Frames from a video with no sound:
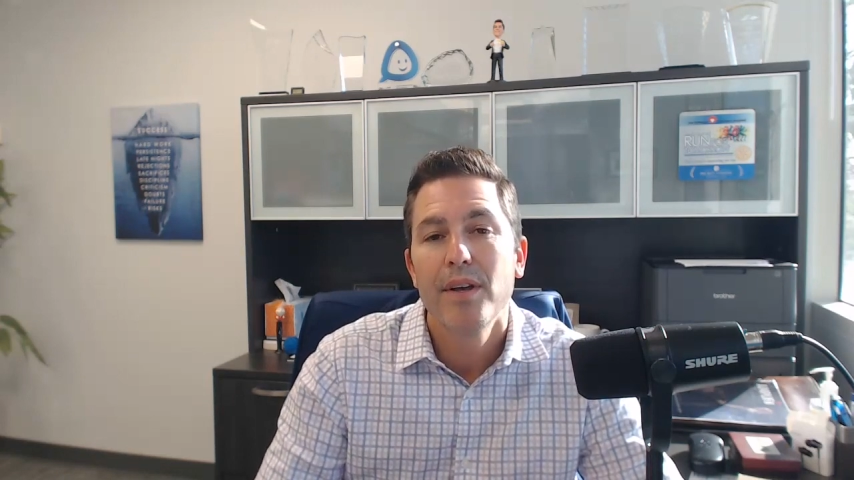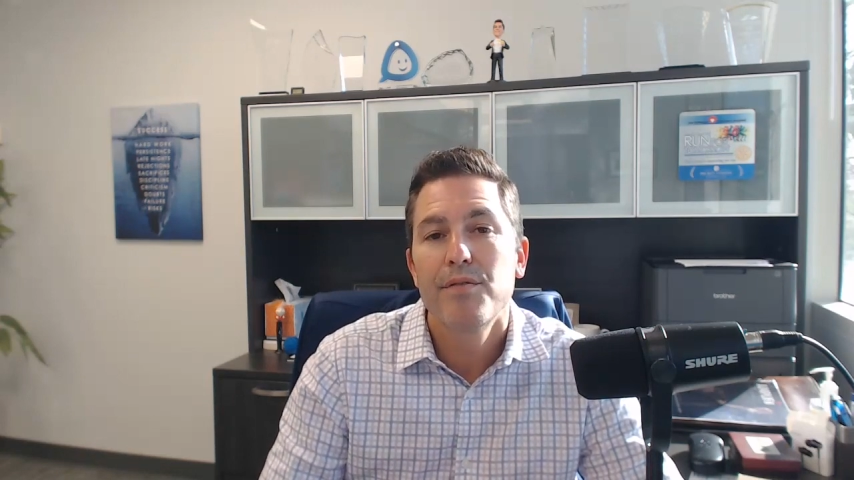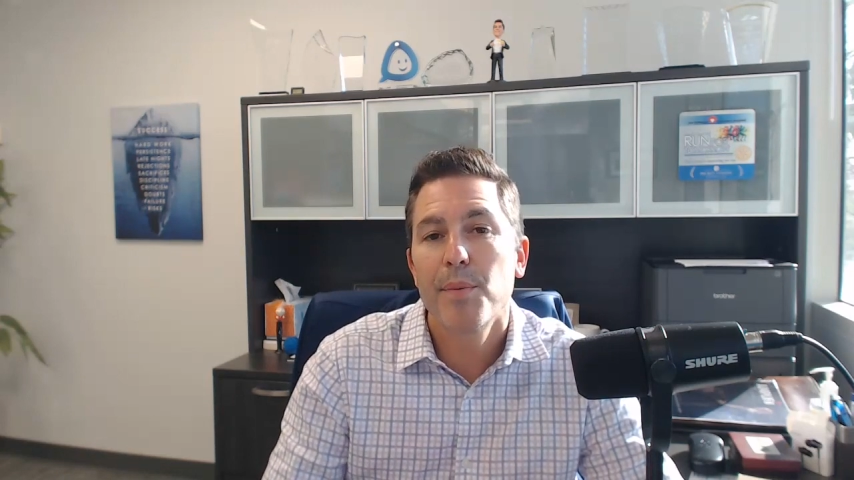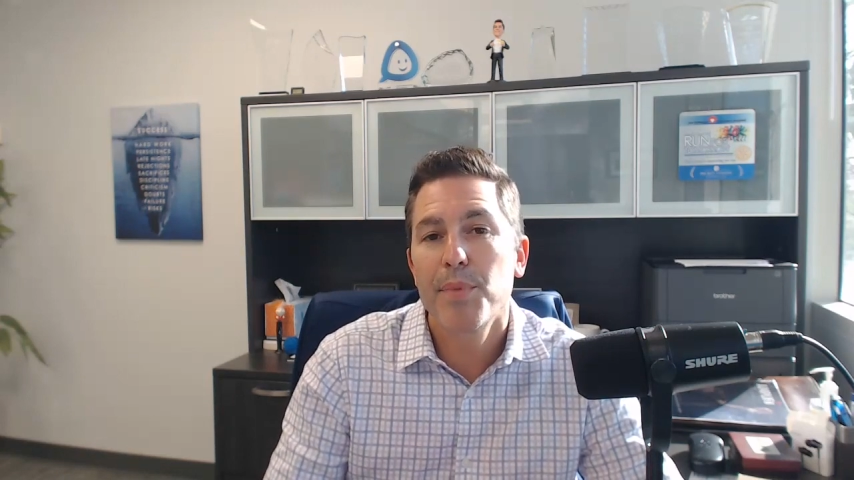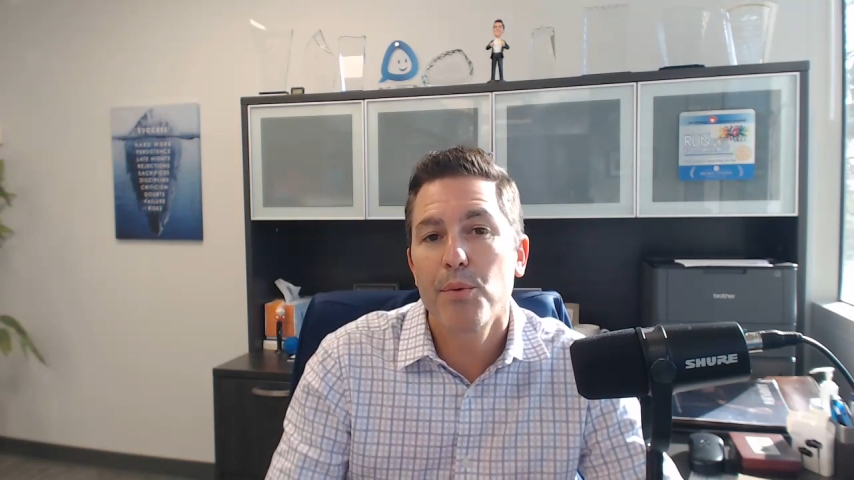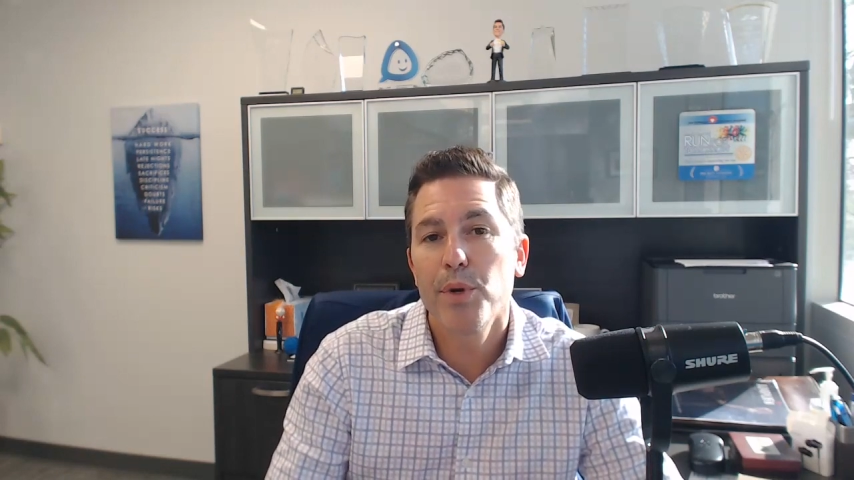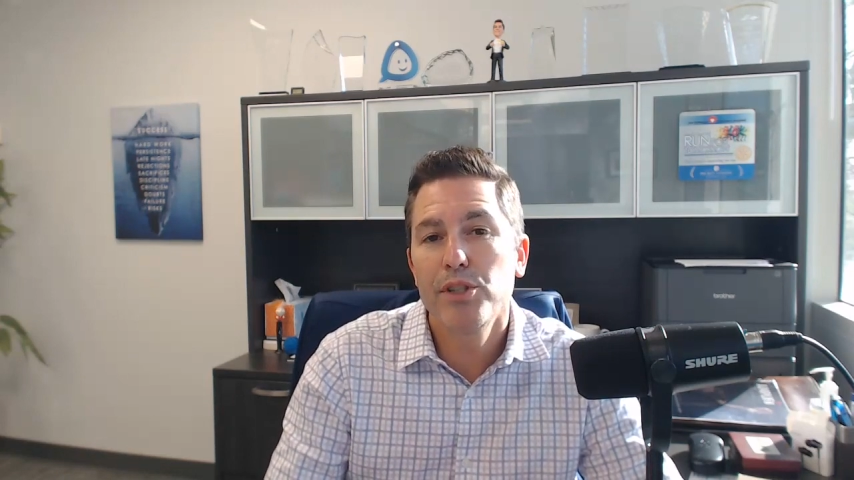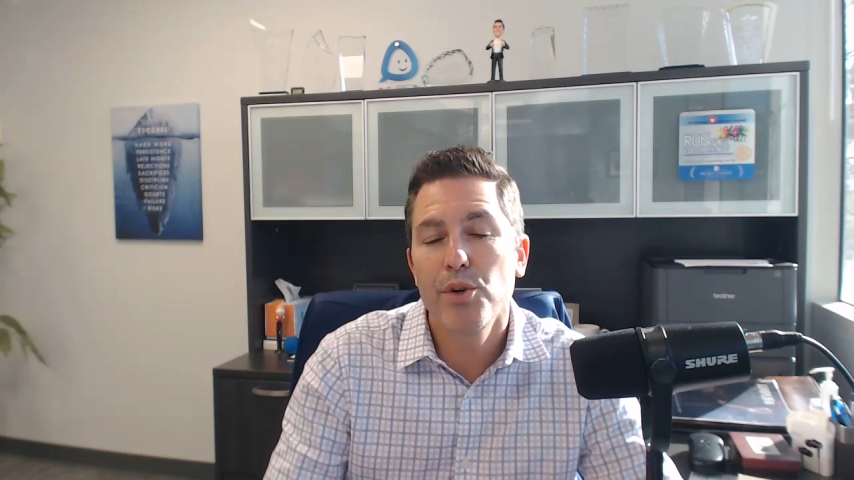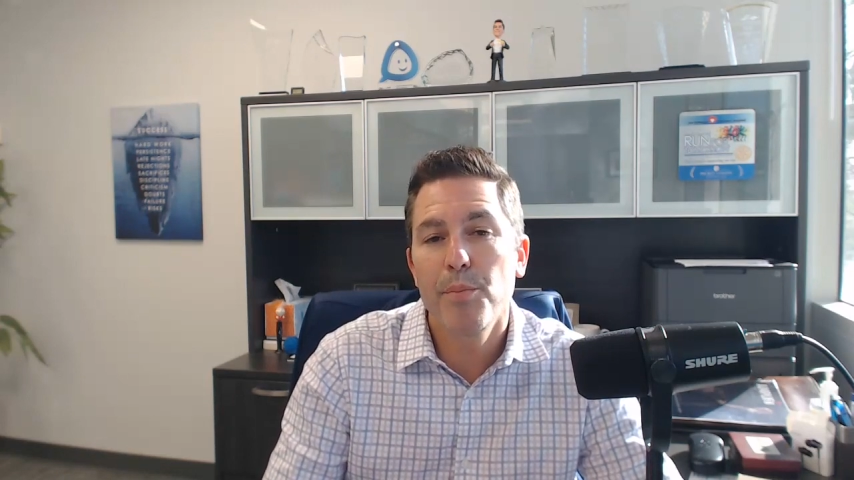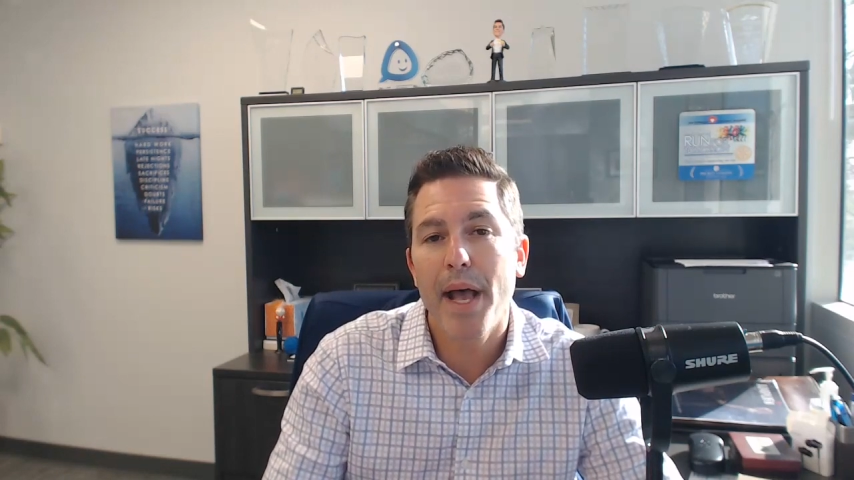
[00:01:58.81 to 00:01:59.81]
from the
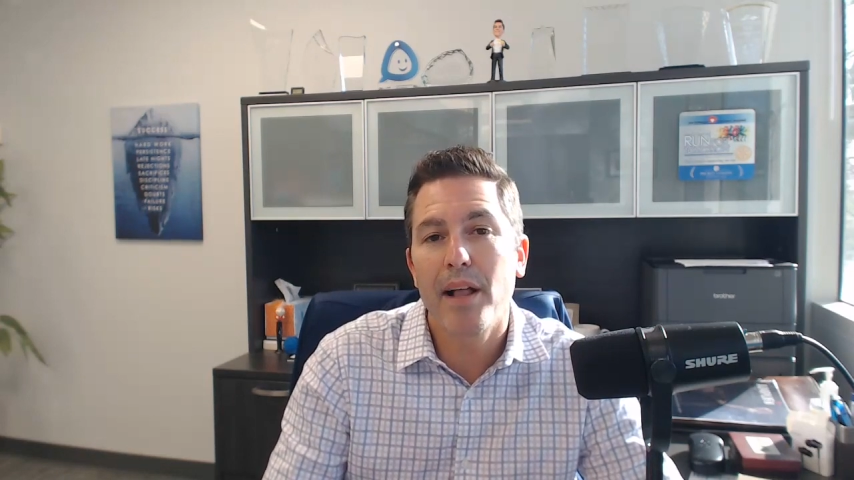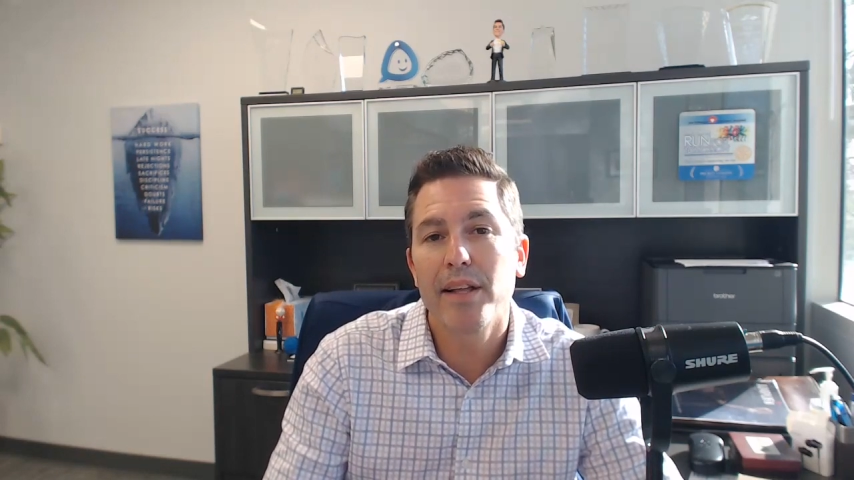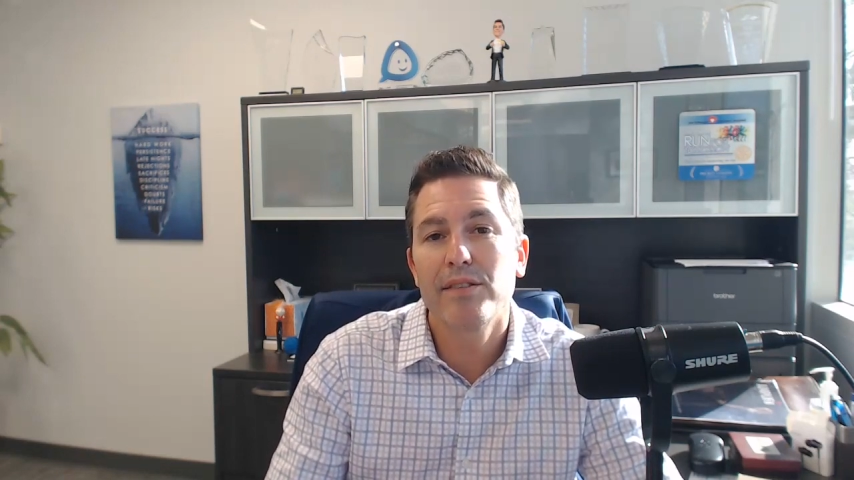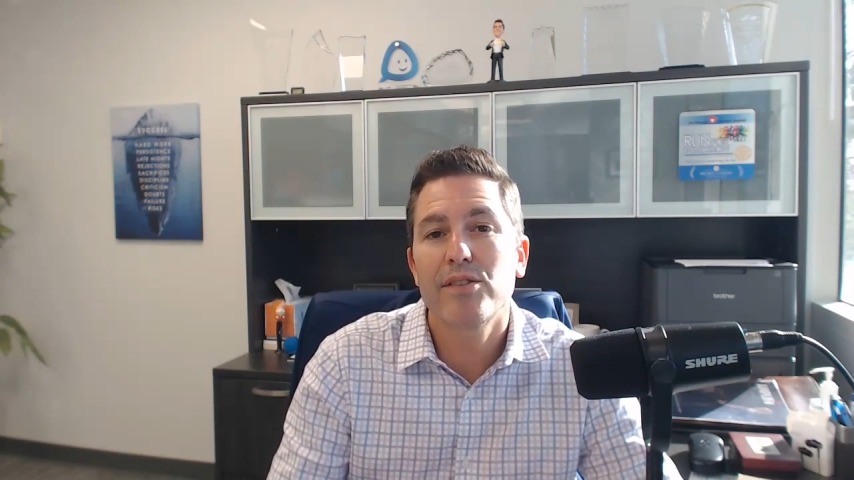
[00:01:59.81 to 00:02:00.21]
original balance